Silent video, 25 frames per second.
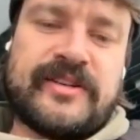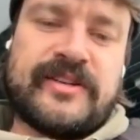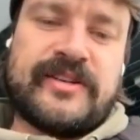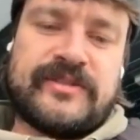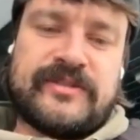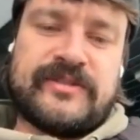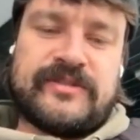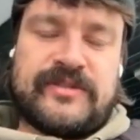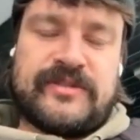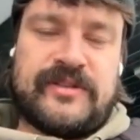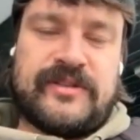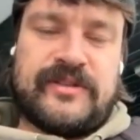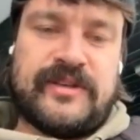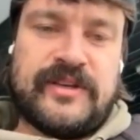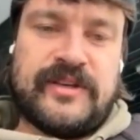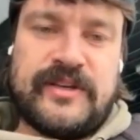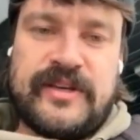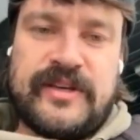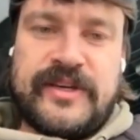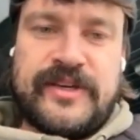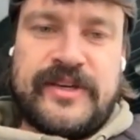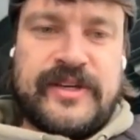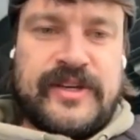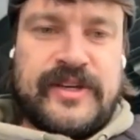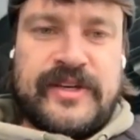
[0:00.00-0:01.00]
and
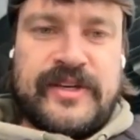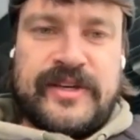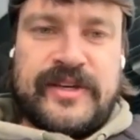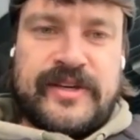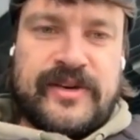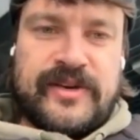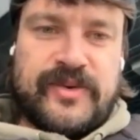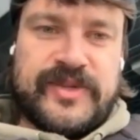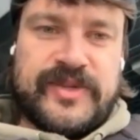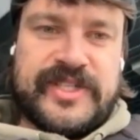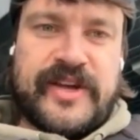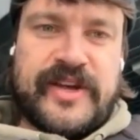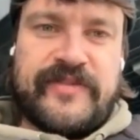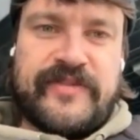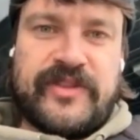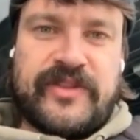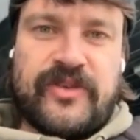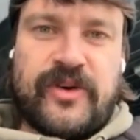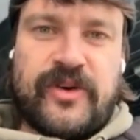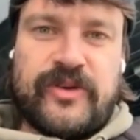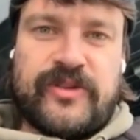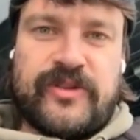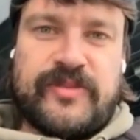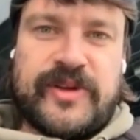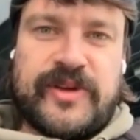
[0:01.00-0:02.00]
it was never
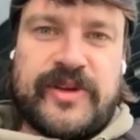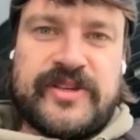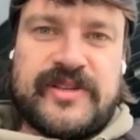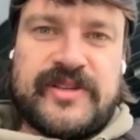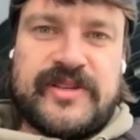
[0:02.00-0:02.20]
taught to me.